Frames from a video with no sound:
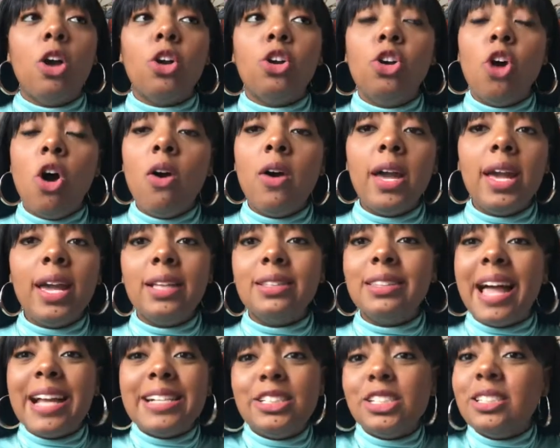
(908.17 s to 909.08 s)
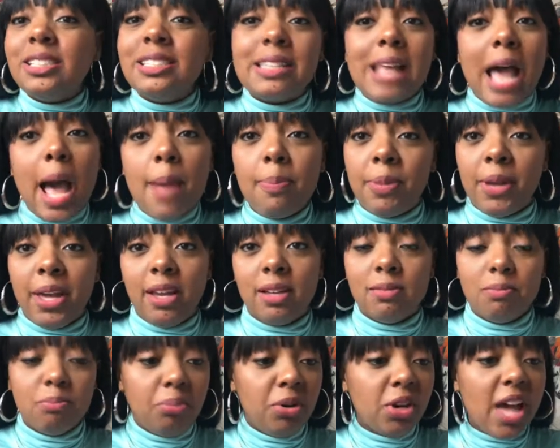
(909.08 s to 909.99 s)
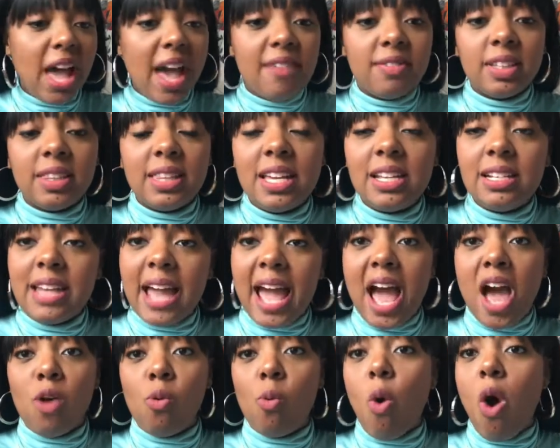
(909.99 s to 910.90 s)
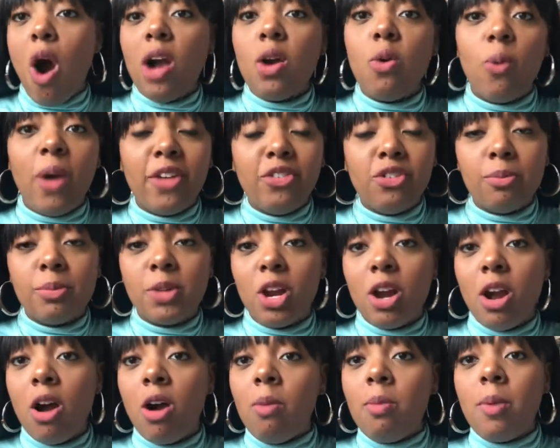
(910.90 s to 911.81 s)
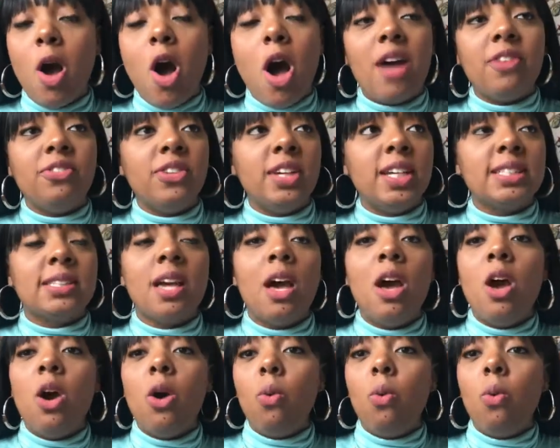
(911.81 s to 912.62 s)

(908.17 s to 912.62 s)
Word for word: going like just stopping, put everything down, walk away from your home office,